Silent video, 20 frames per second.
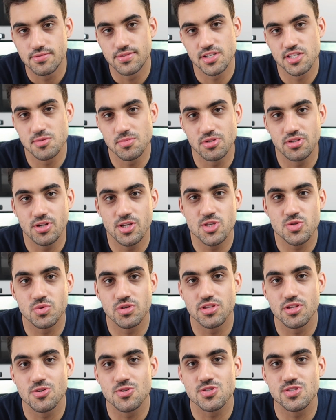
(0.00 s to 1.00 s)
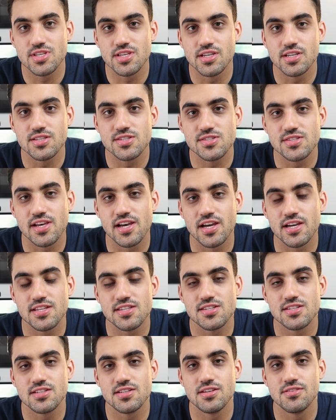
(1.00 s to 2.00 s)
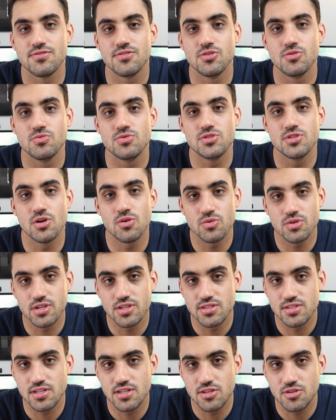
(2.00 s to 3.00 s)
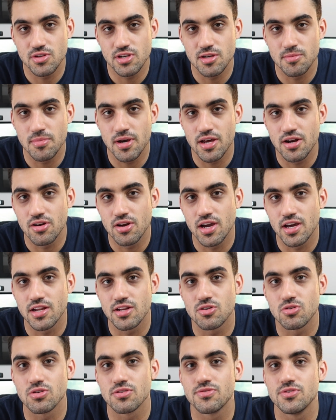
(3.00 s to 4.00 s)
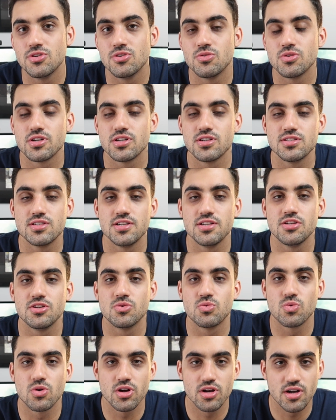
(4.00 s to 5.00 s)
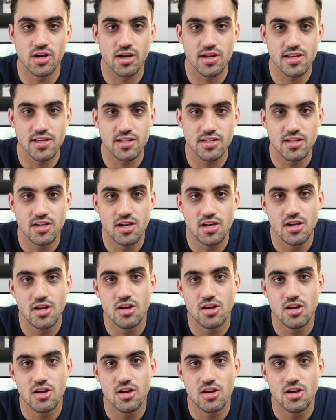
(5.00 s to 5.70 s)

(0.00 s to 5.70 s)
Flexibility is one of those things that if you don't continue to get better at it, or if you don't continue to work on it,